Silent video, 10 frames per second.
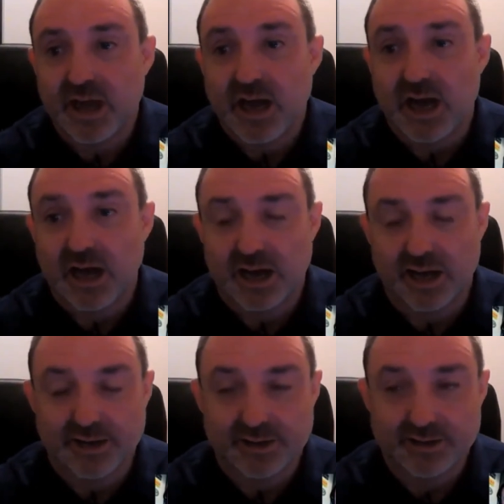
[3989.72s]

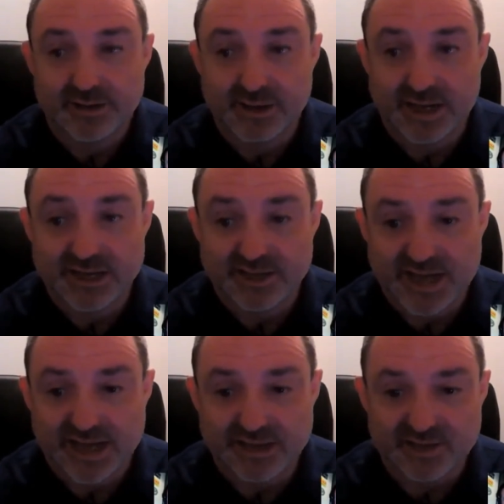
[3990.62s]
that
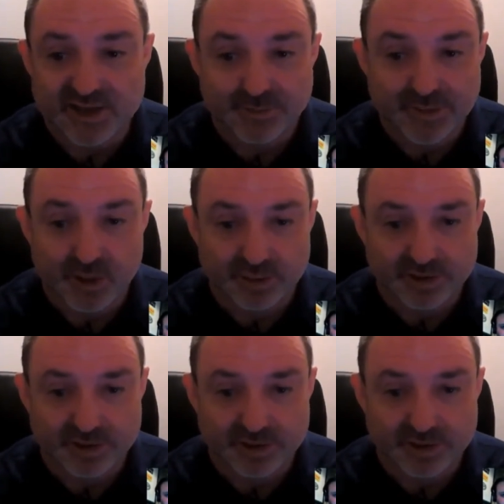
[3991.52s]
indicate that something odd